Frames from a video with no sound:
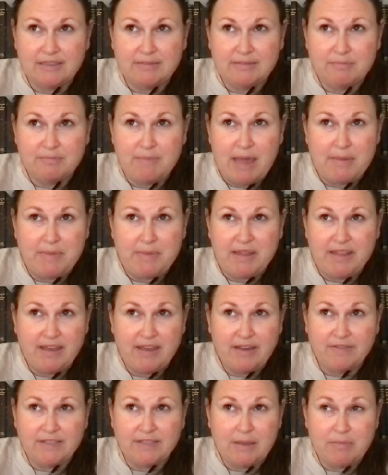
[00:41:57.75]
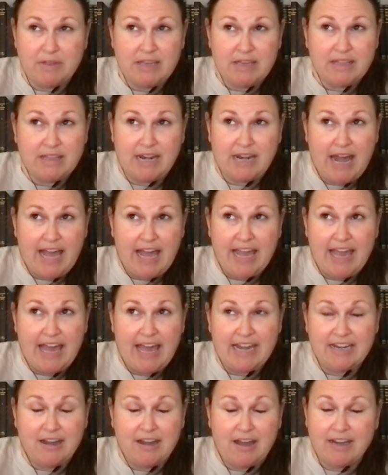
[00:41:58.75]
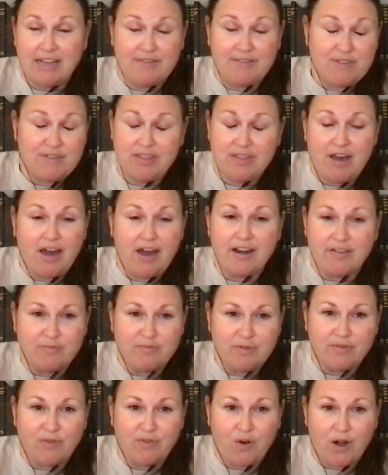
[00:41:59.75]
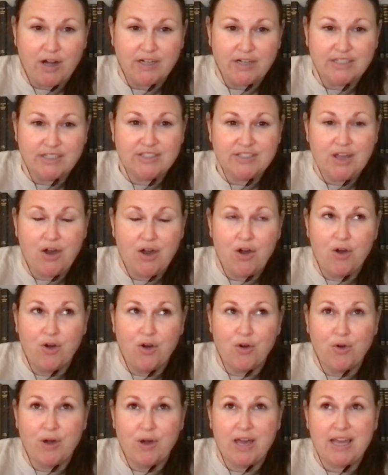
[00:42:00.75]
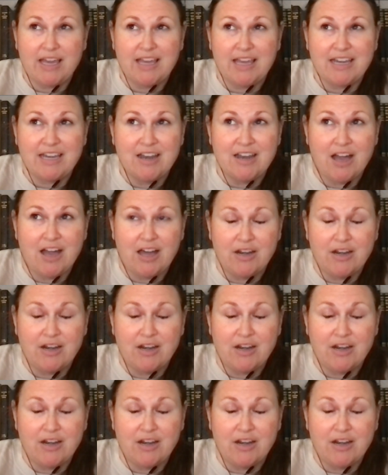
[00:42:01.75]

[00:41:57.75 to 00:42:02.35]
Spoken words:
made me think of something that I had not even thought of before. So not